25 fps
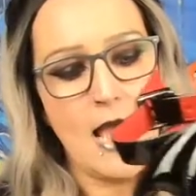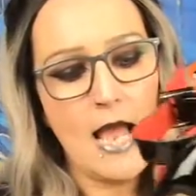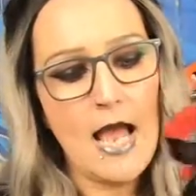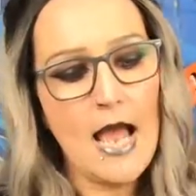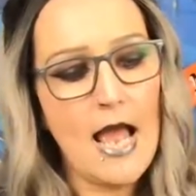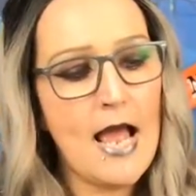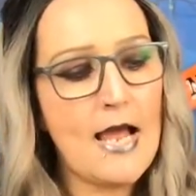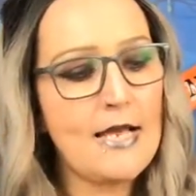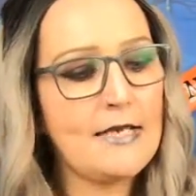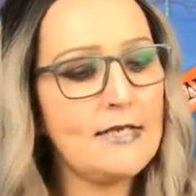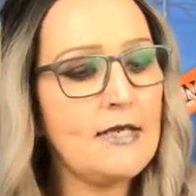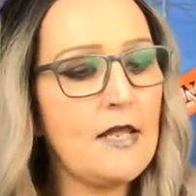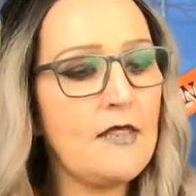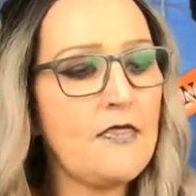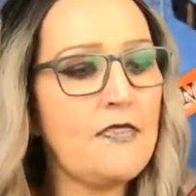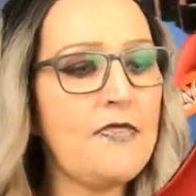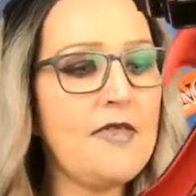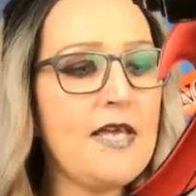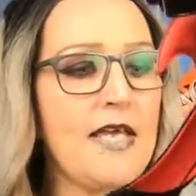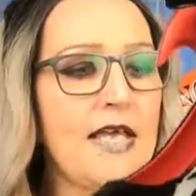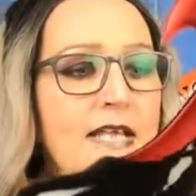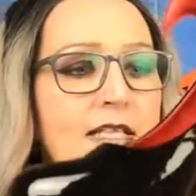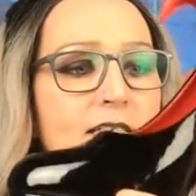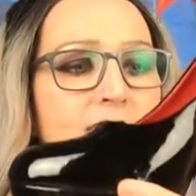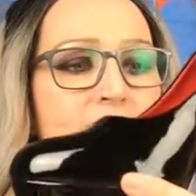and
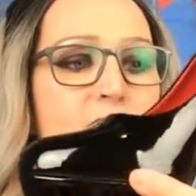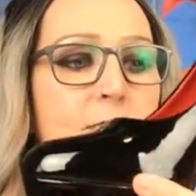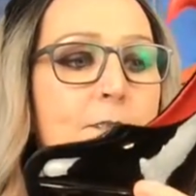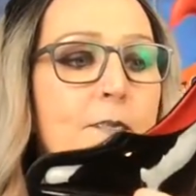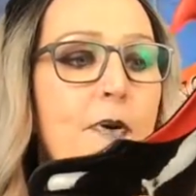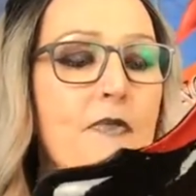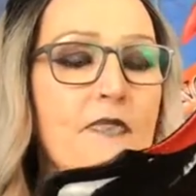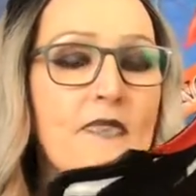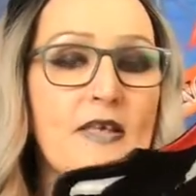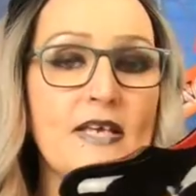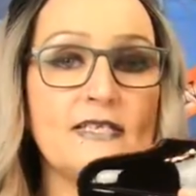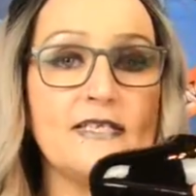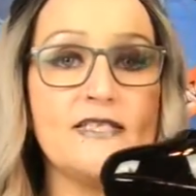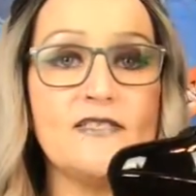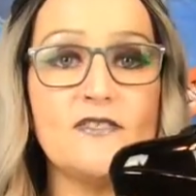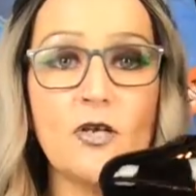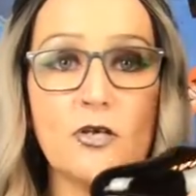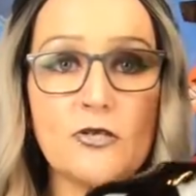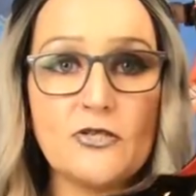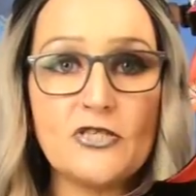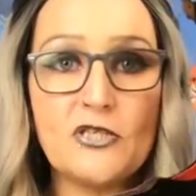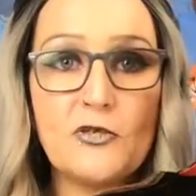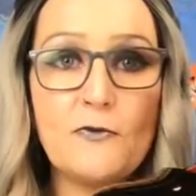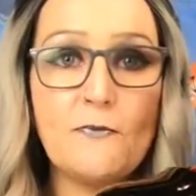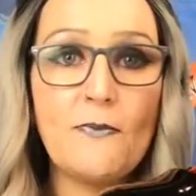the instep on this is
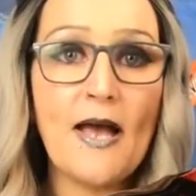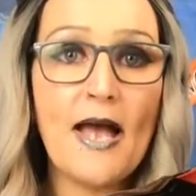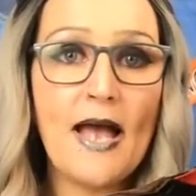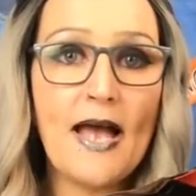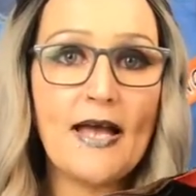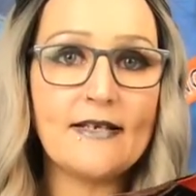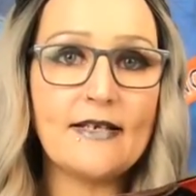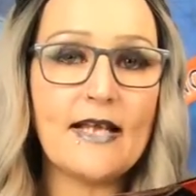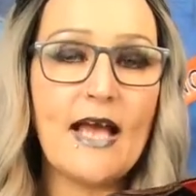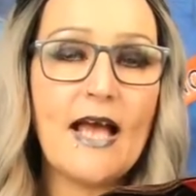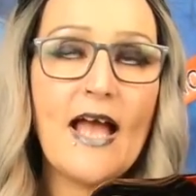not too bad.